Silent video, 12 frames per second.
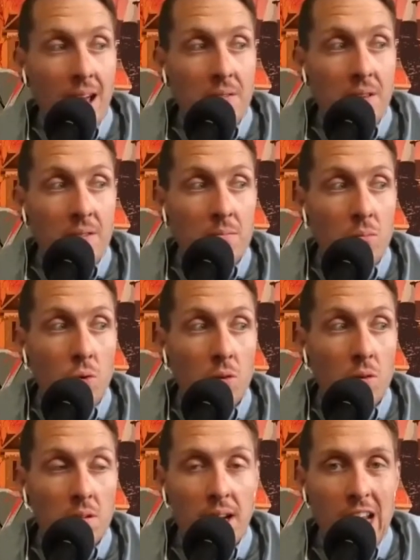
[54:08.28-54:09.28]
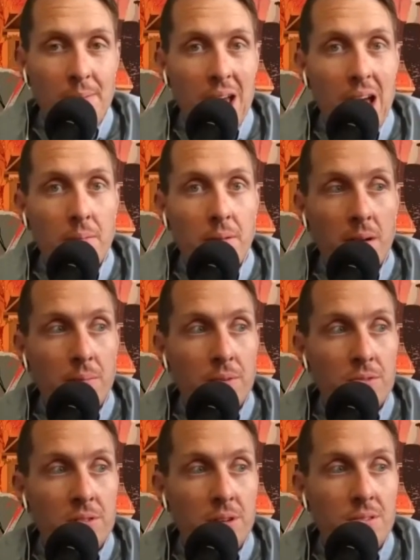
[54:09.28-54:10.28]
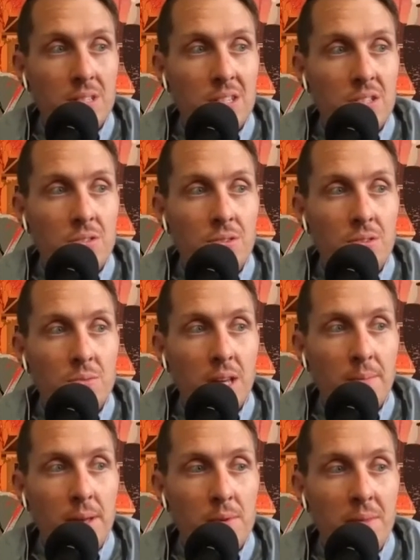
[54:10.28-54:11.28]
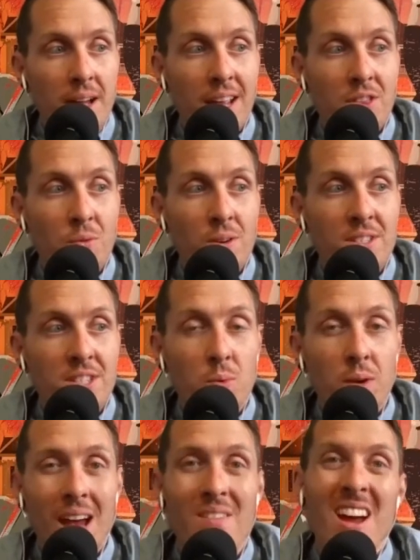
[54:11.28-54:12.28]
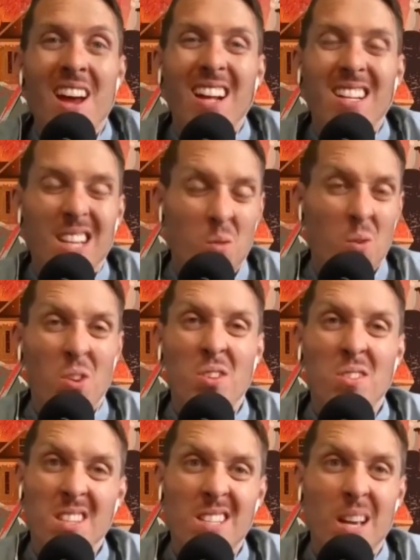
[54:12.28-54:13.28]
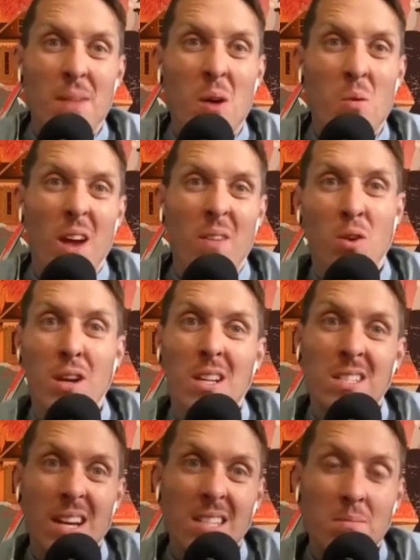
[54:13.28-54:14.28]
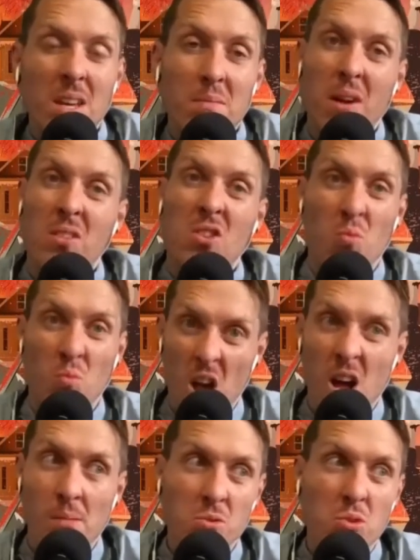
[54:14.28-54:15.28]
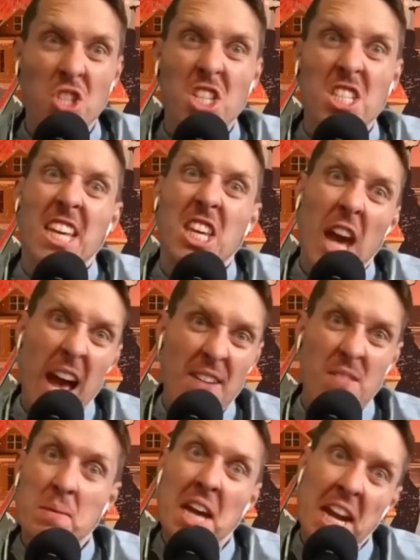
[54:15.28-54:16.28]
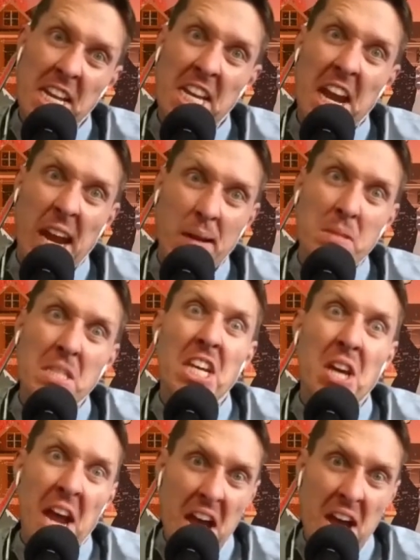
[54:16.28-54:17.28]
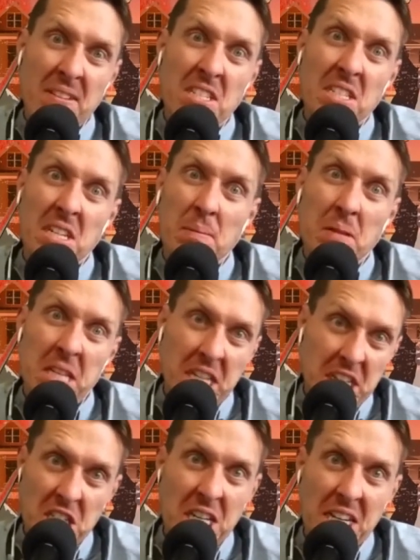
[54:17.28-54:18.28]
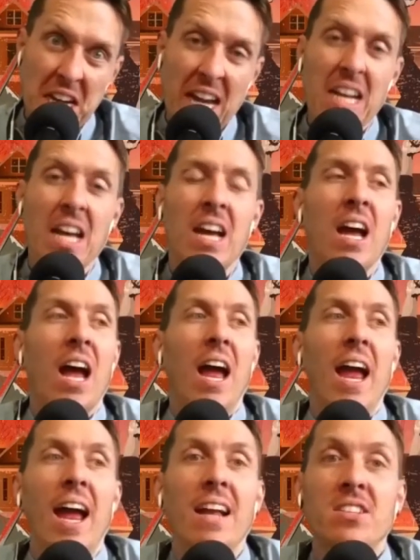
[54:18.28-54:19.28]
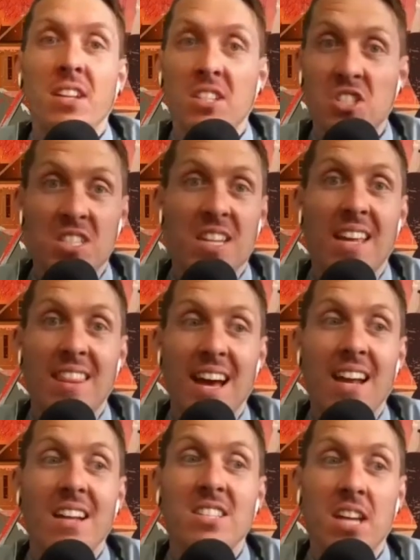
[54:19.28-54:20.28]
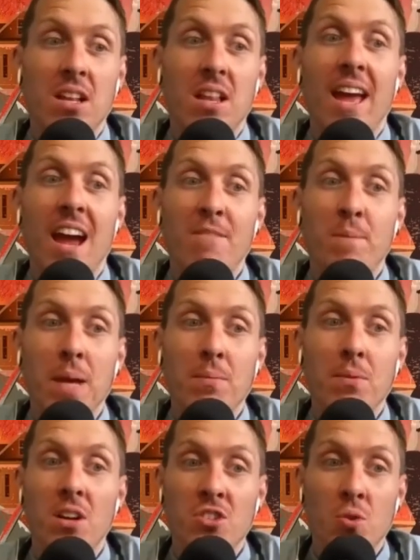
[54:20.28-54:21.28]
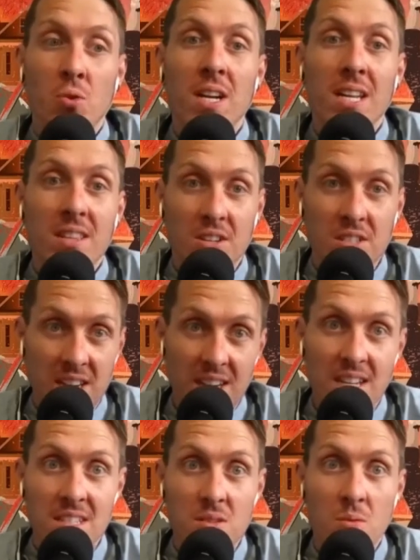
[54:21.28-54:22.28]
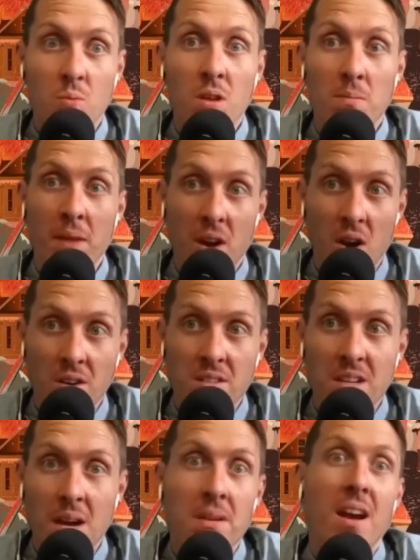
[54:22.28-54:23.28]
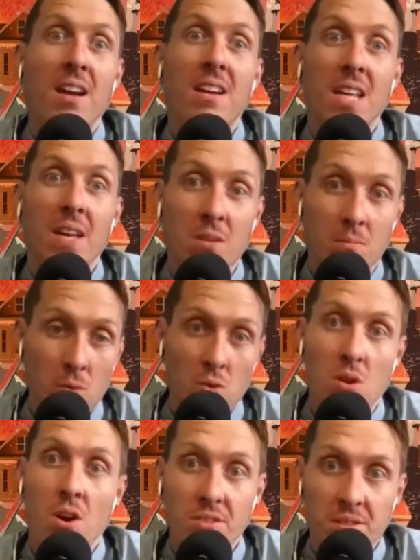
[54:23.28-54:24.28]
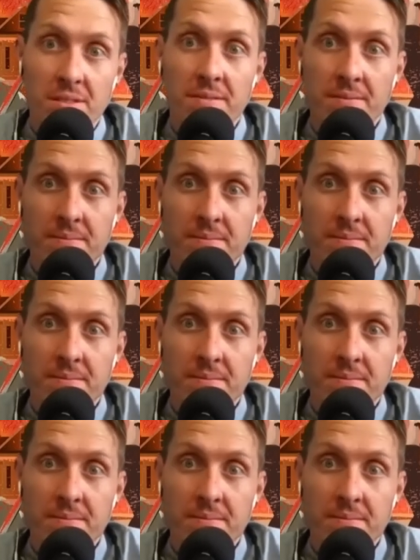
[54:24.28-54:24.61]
have even more, and I'm happy to post those as soon as we get people buying the ones that we have. It's like one of those things, like my wife criticizing me about the ROMs, where she's like, you haven't played a game that you haven't to completion yet. And it's just like that. Until I have people adorning their titties with my art, I'm not going to give you more art.